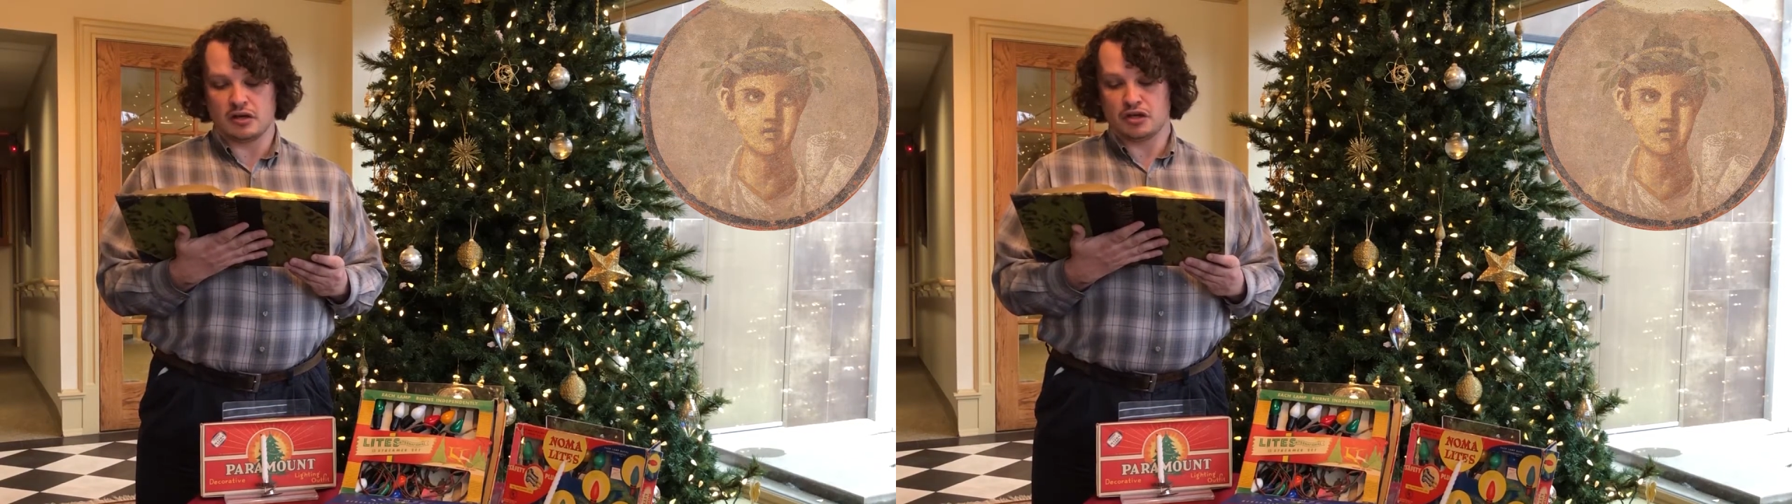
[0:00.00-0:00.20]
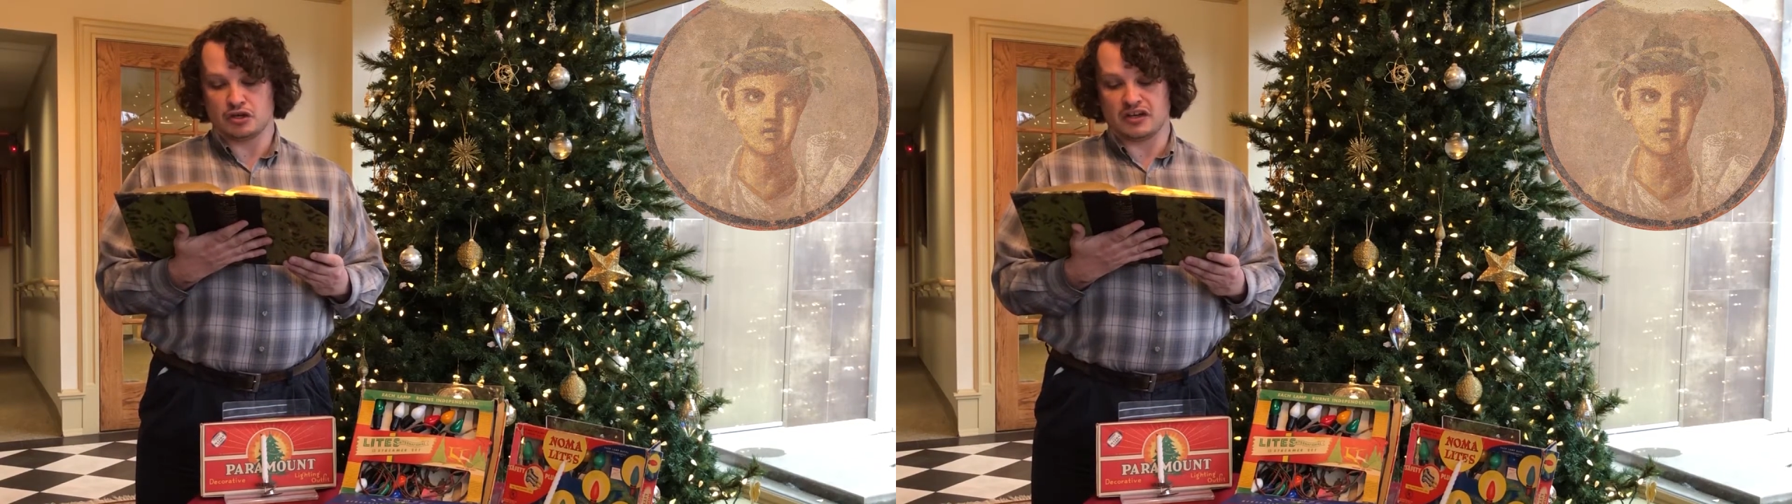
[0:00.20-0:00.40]

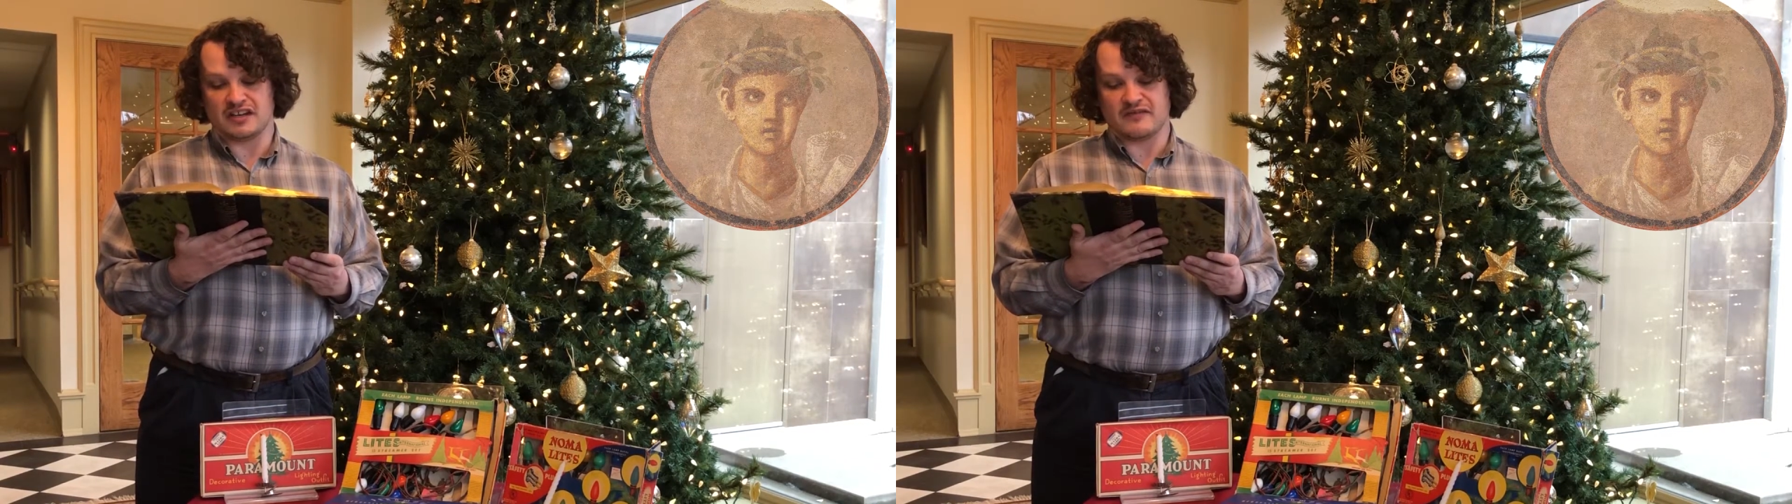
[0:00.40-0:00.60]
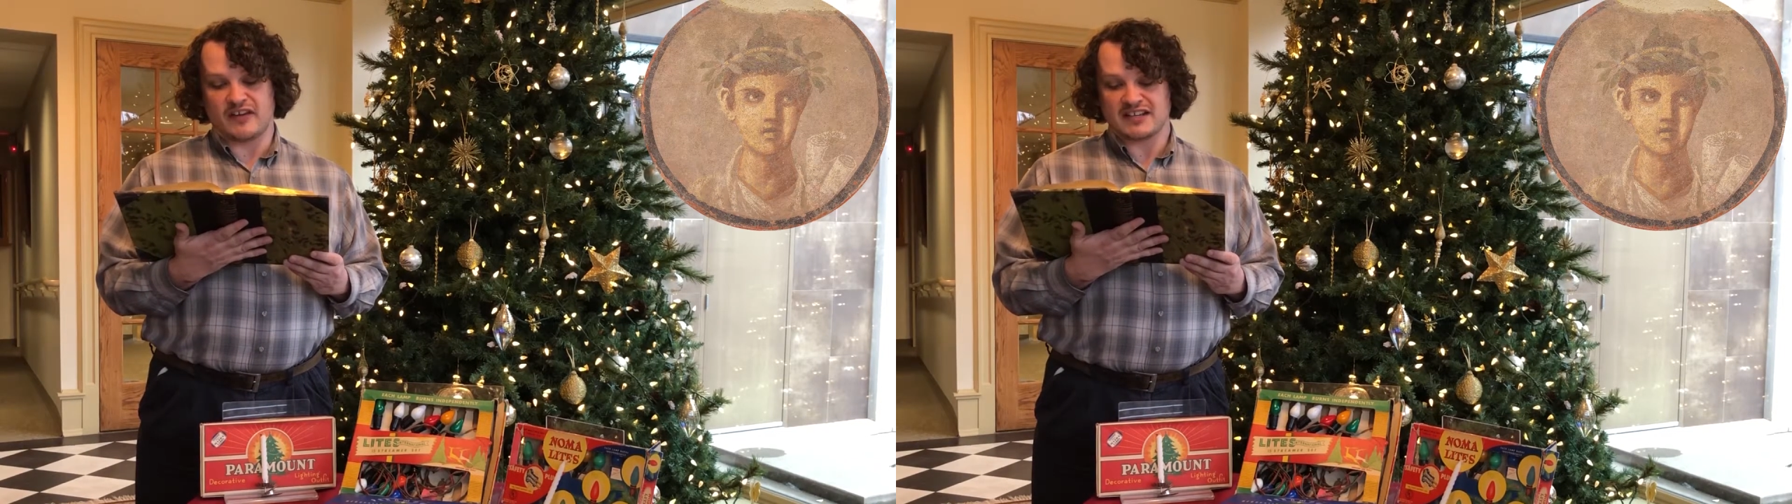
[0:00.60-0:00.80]
during the
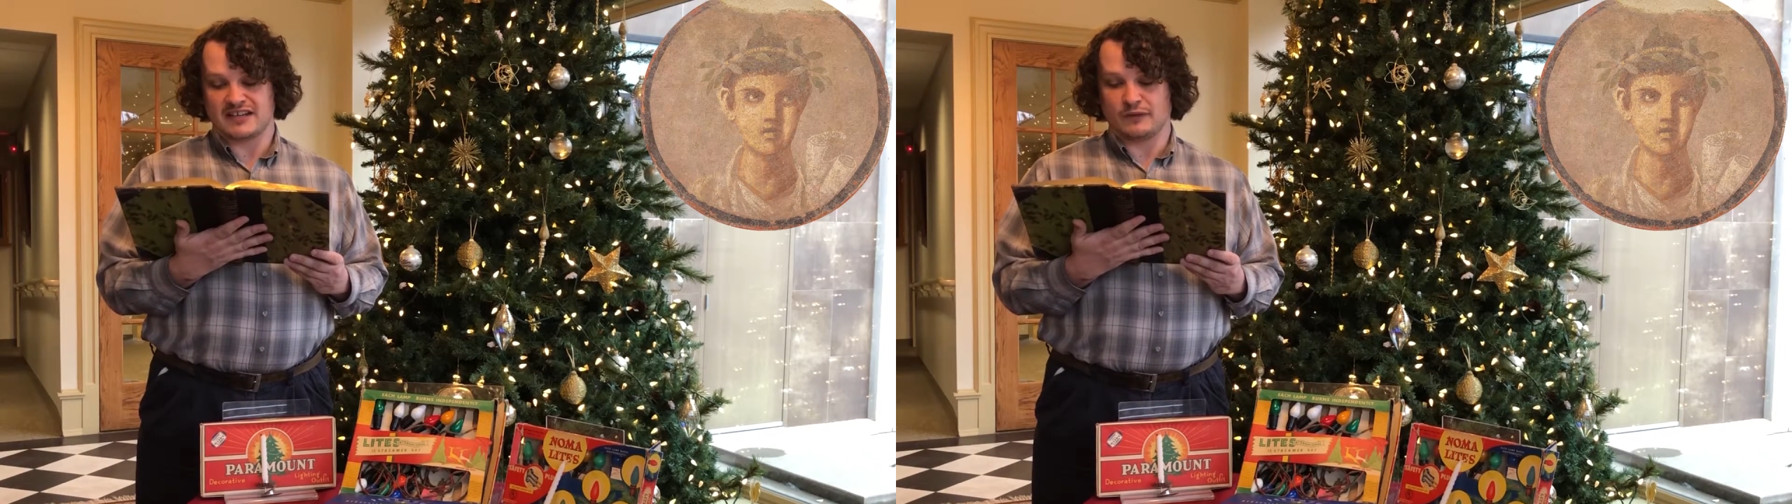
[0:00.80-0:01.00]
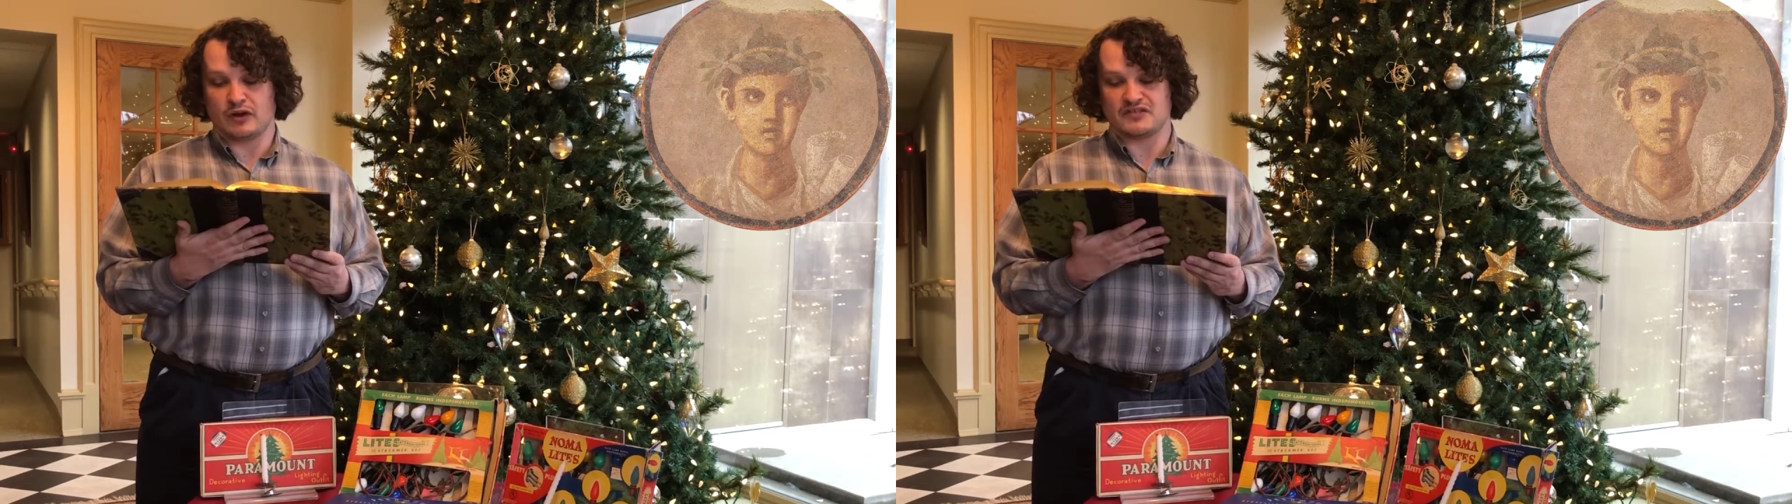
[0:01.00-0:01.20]

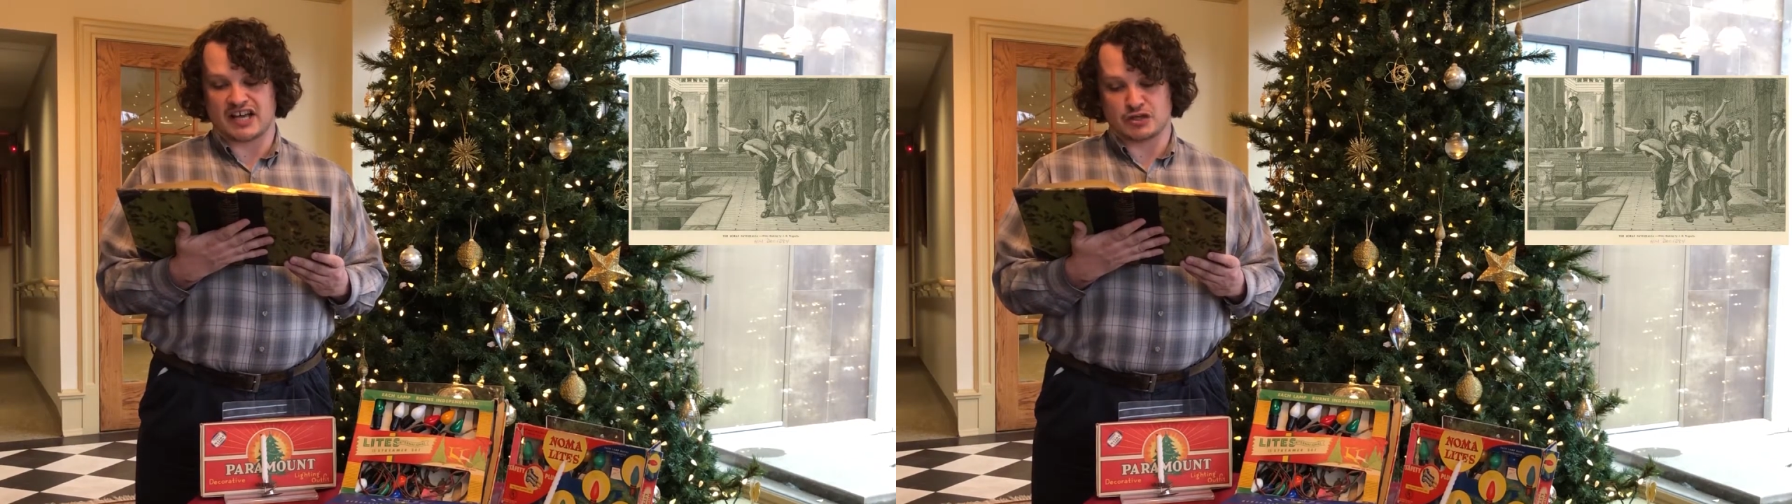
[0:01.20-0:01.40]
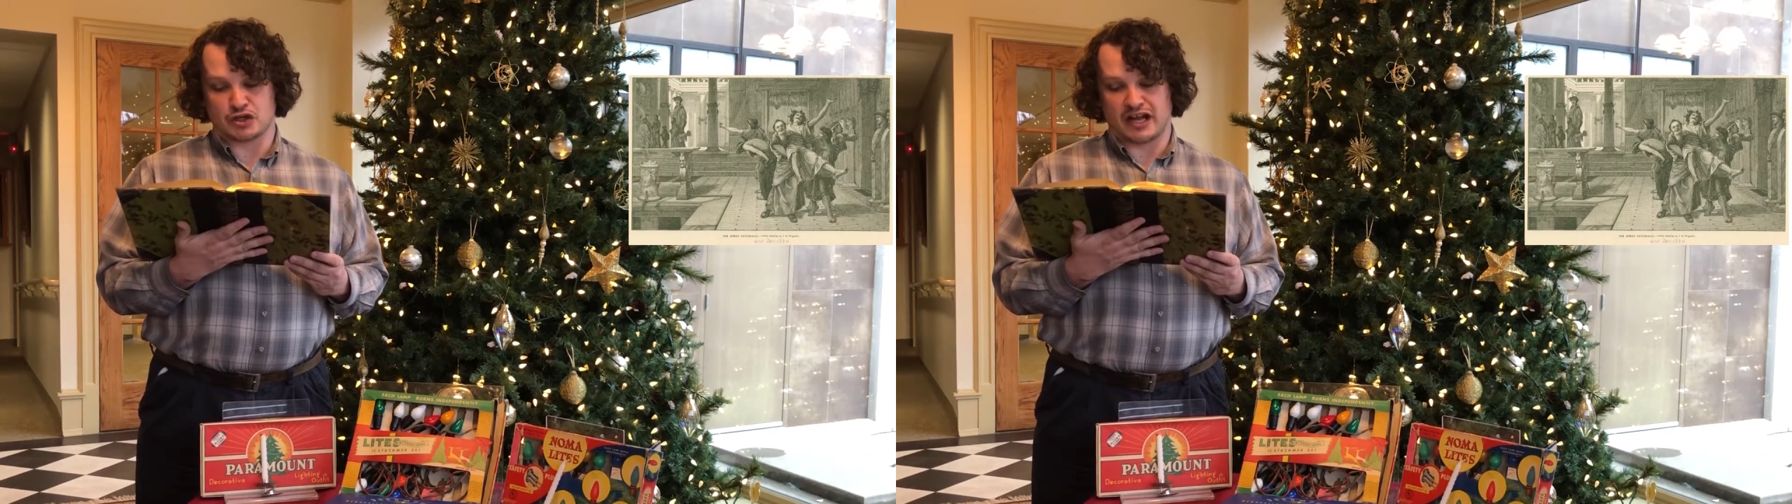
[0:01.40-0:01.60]
festival of
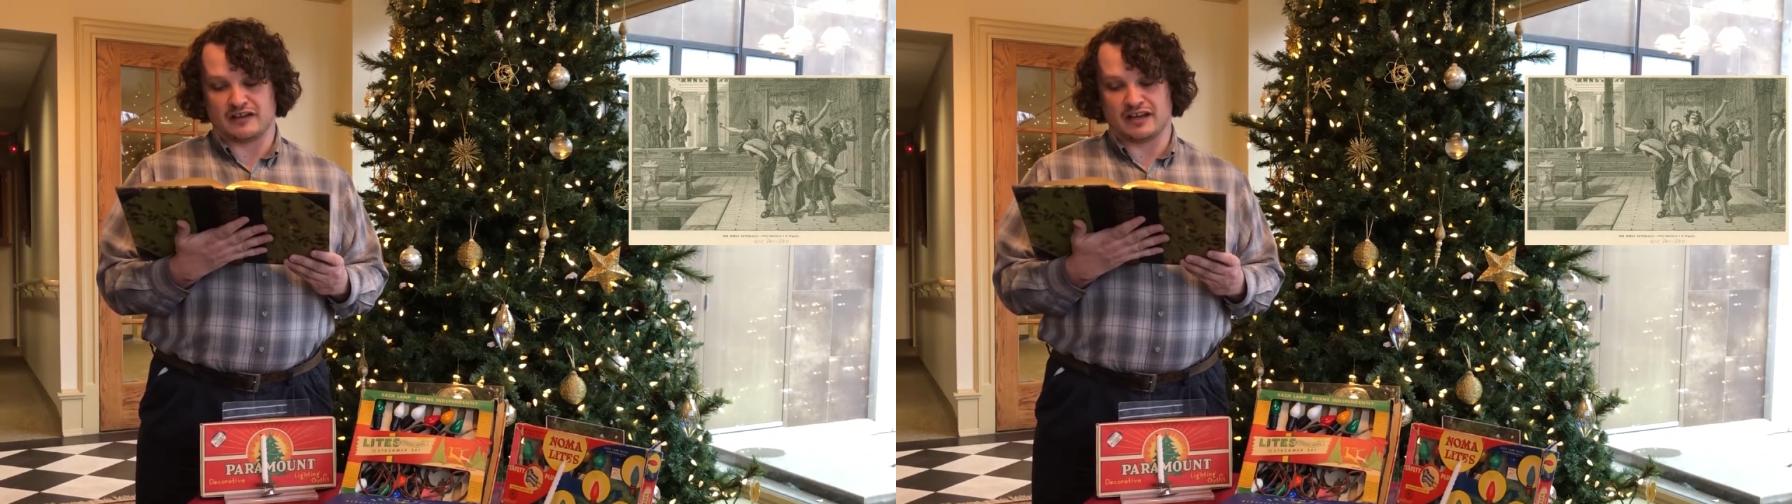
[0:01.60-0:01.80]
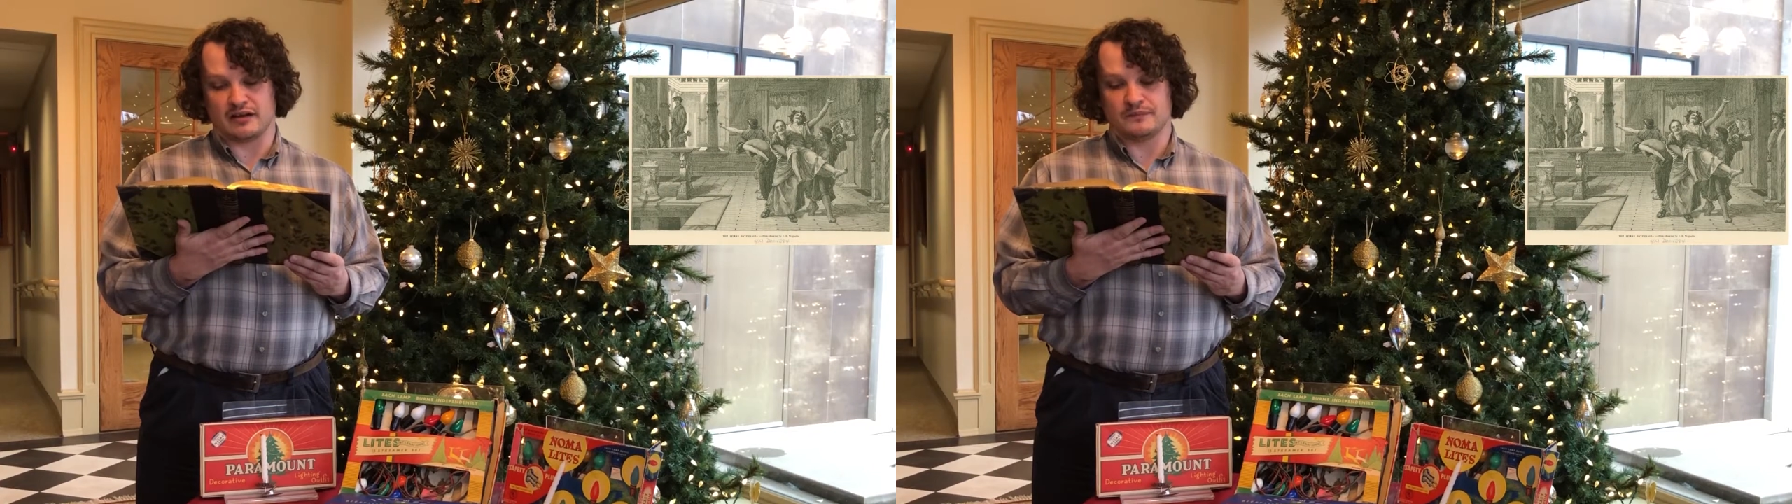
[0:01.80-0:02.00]
Saturnalia,